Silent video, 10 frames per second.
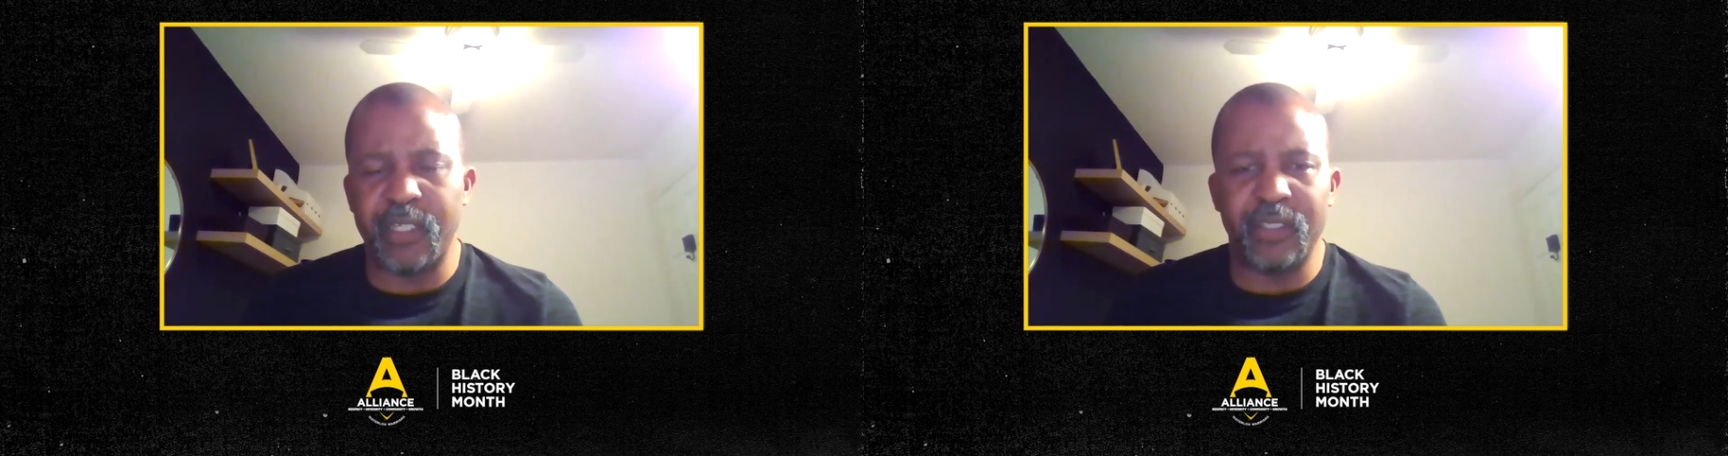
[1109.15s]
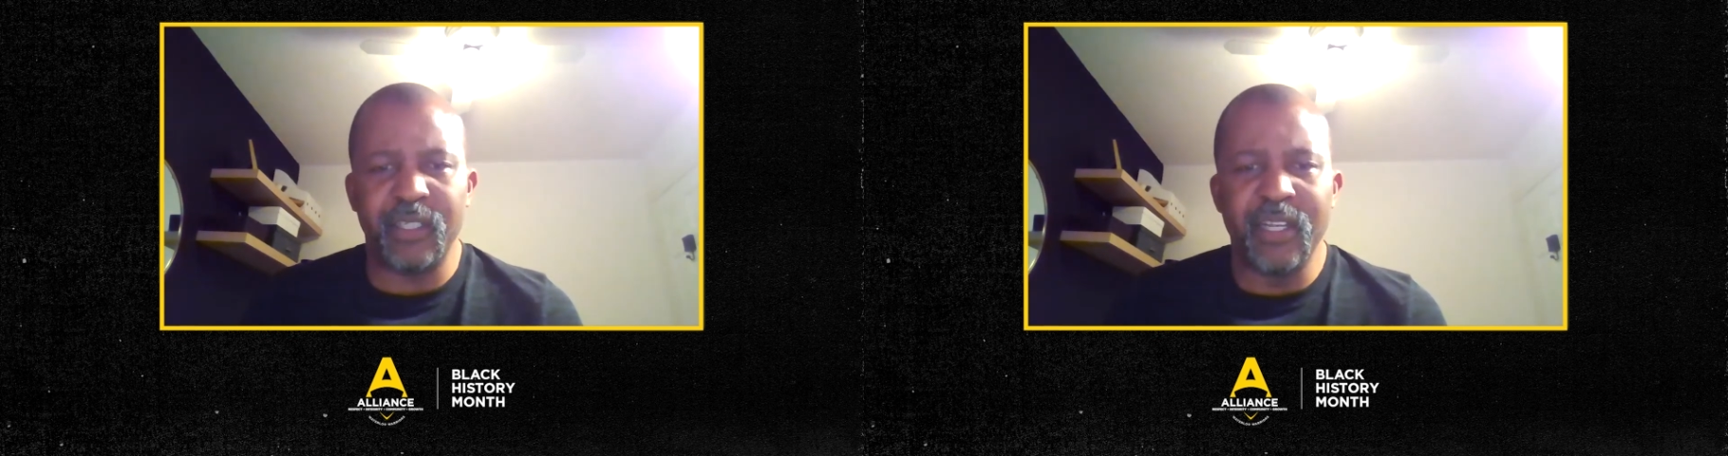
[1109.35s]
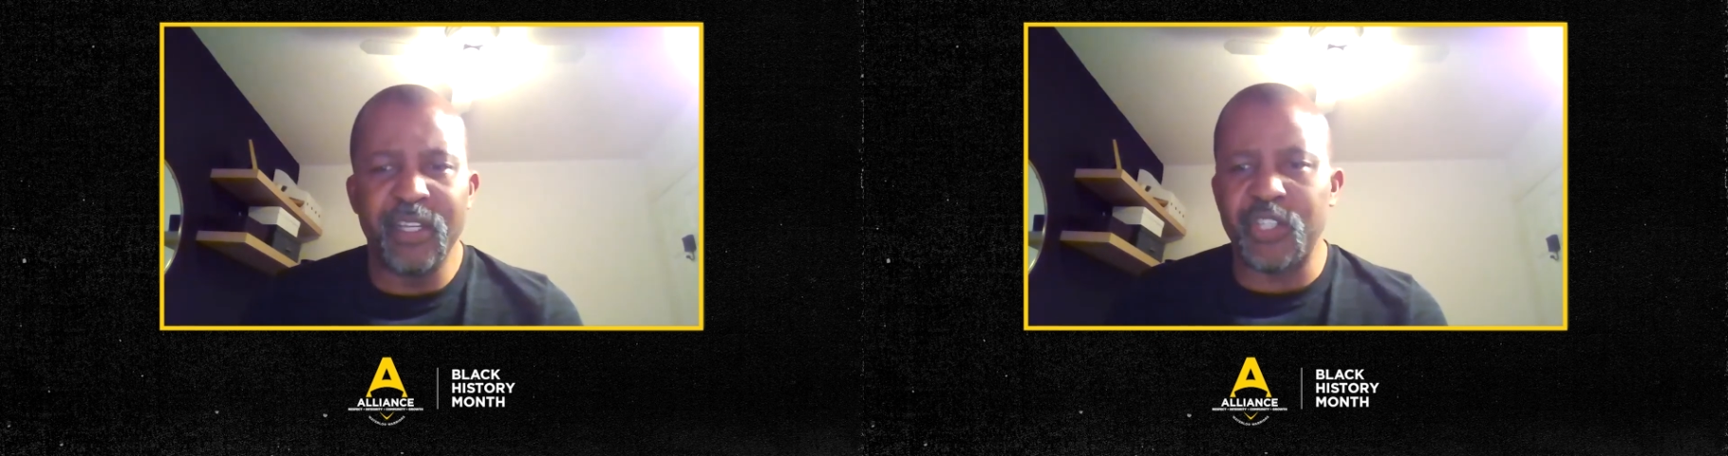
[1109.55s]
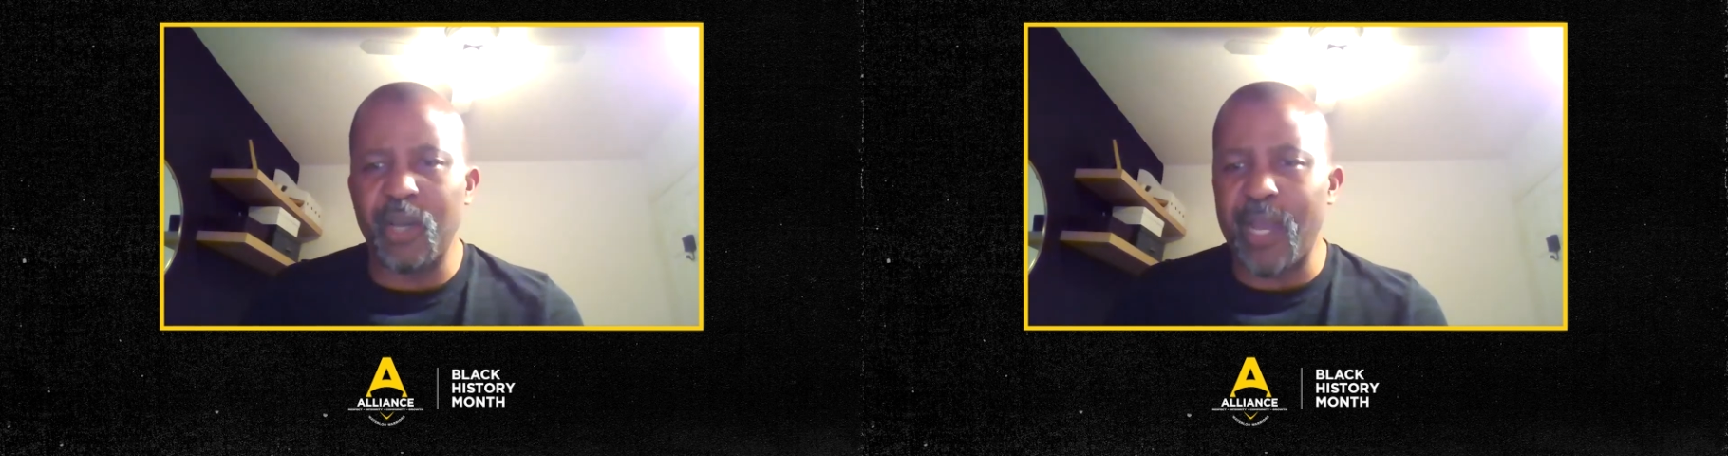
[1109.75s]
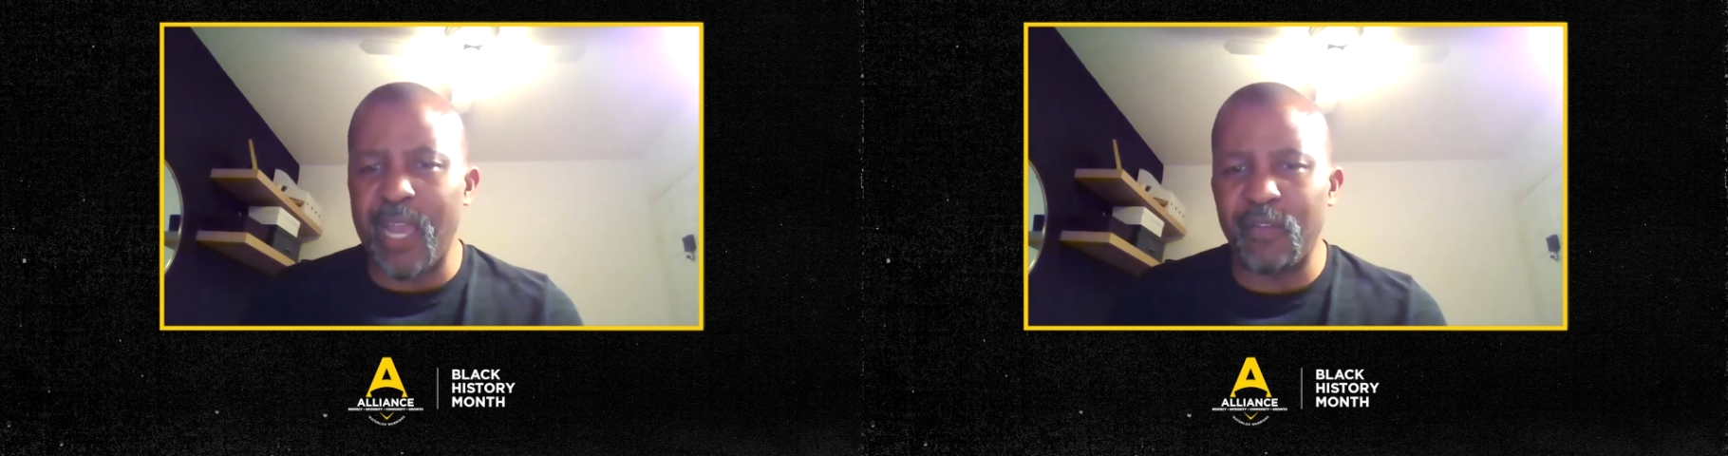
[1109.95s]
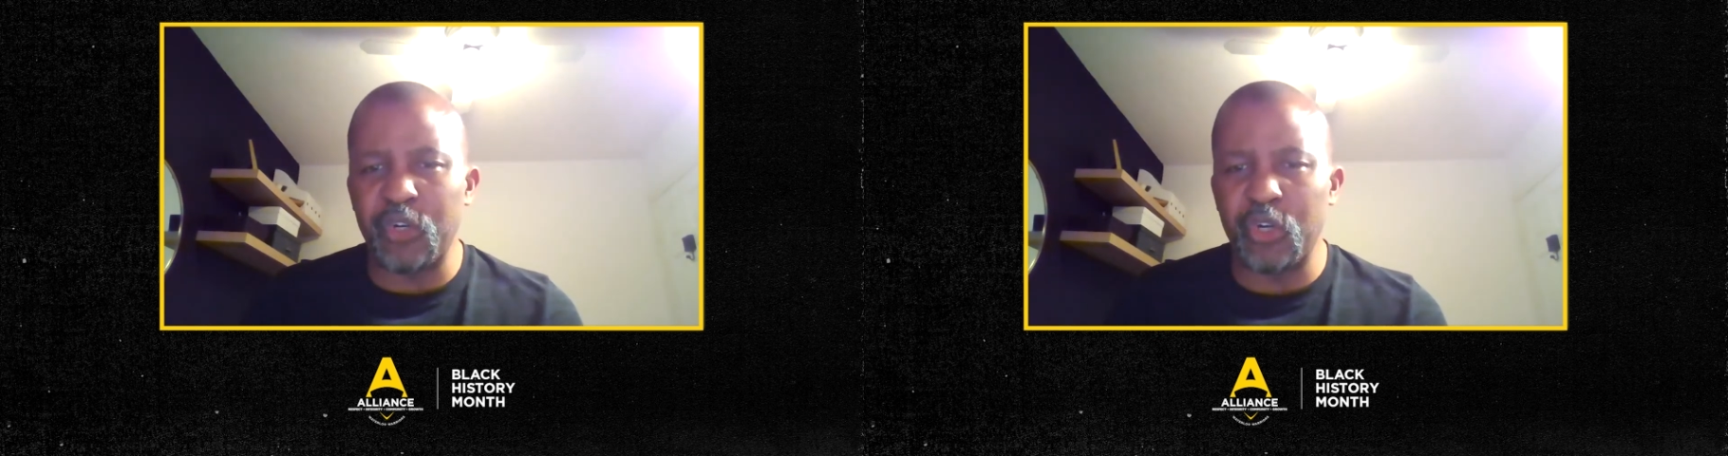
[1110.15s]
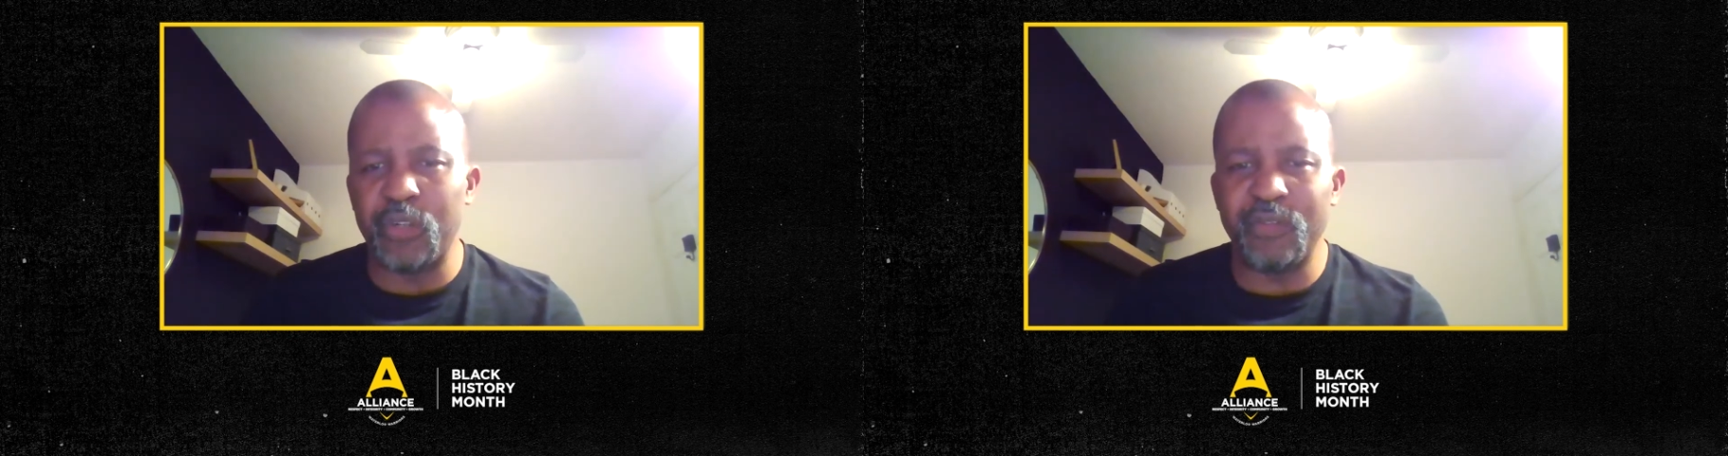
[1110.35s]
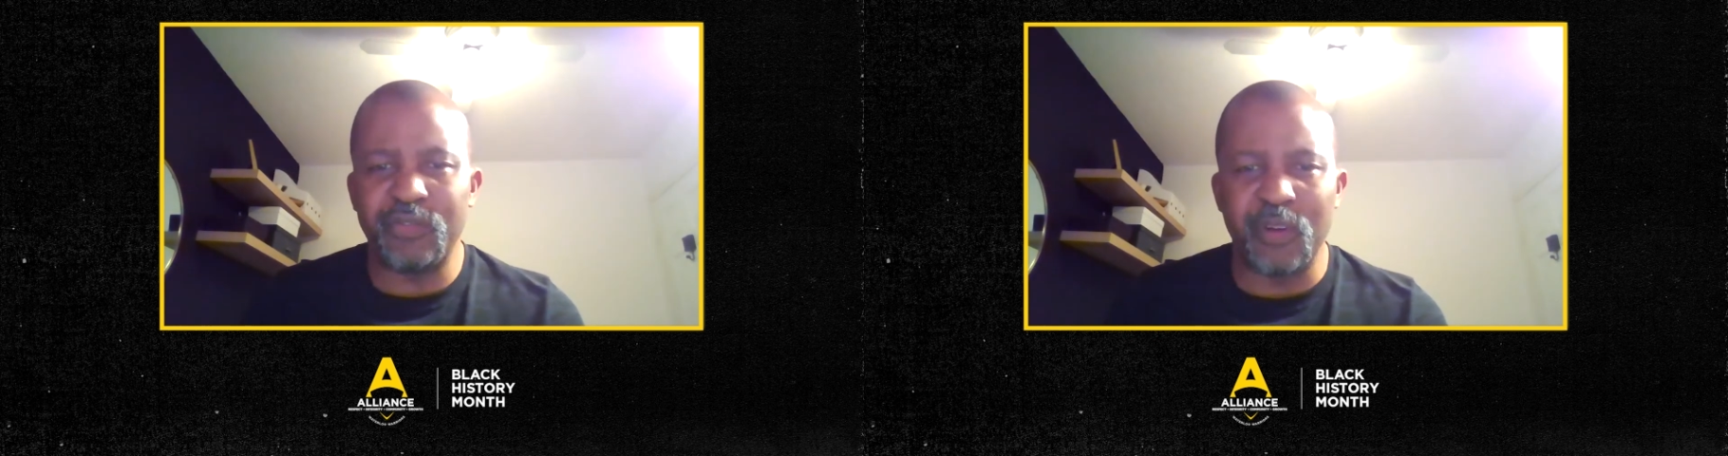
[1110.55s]
and some I haven't
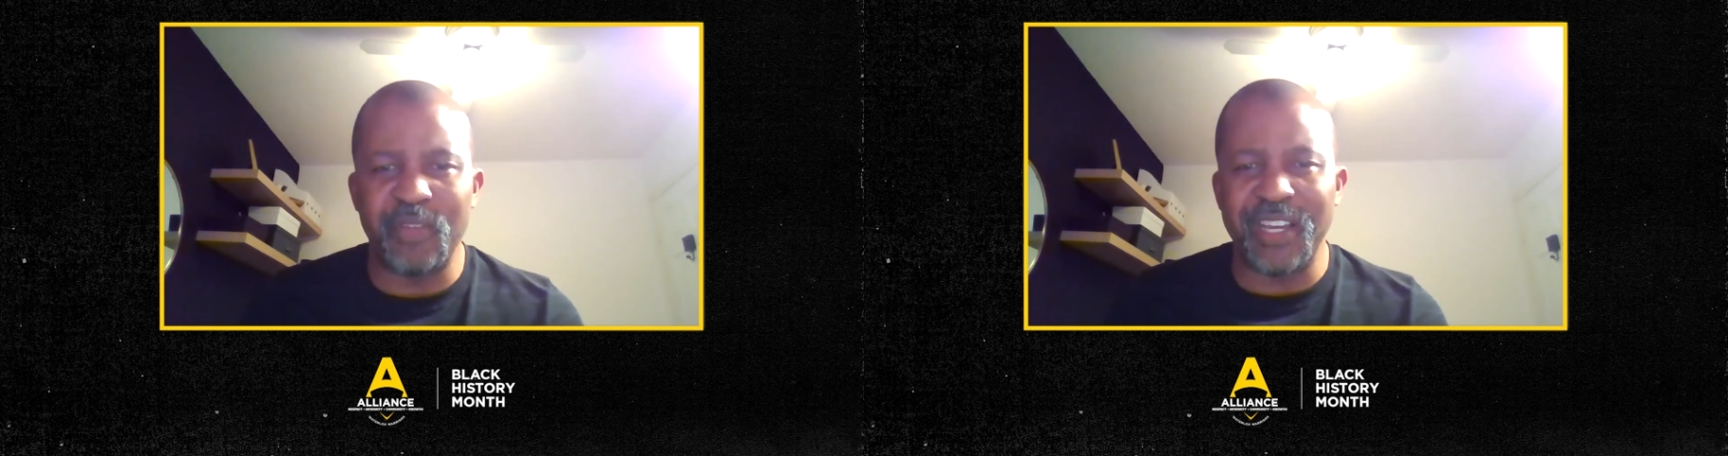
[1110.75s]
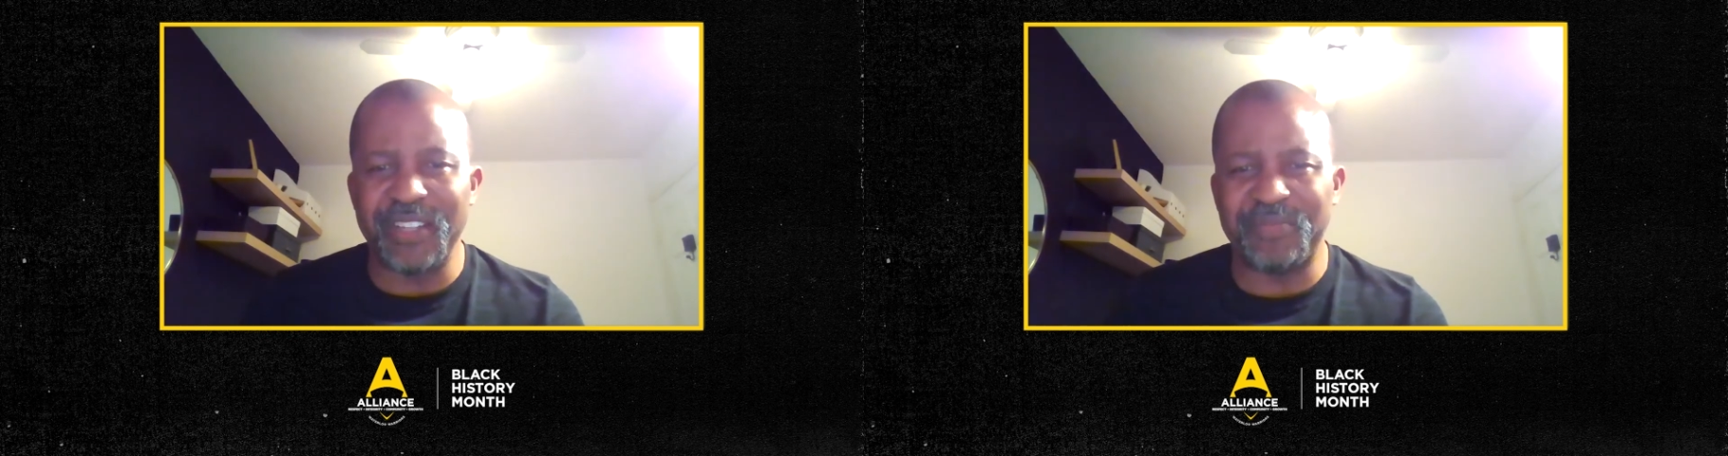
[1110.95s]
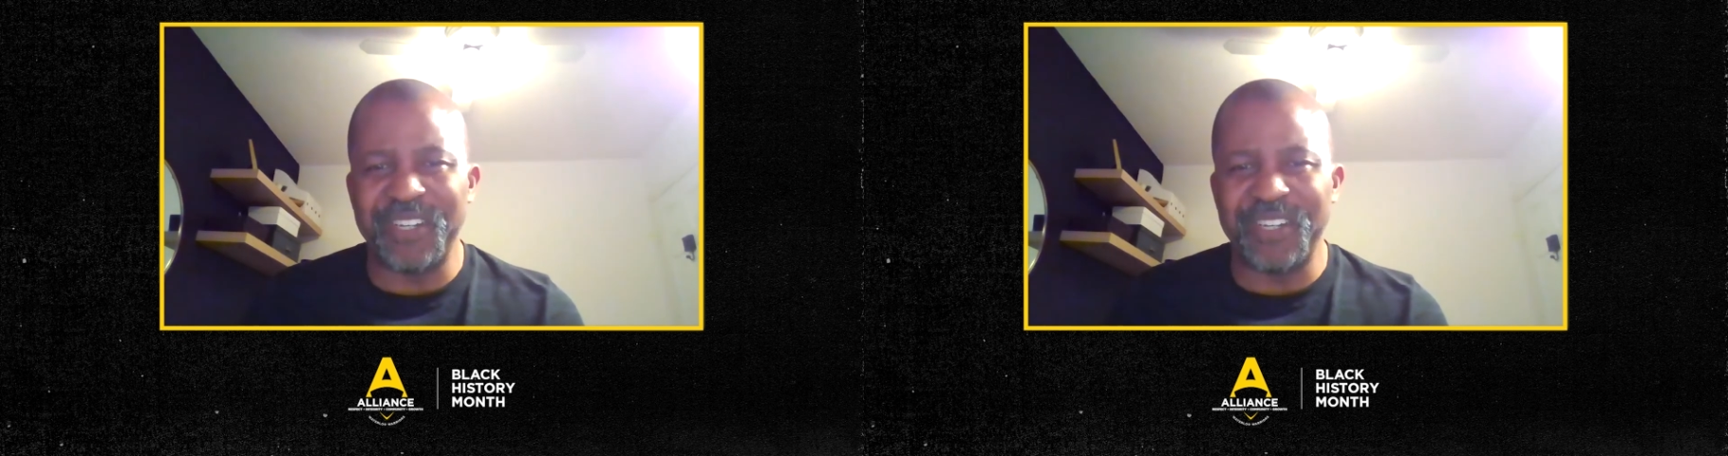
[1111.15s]
heard from yet.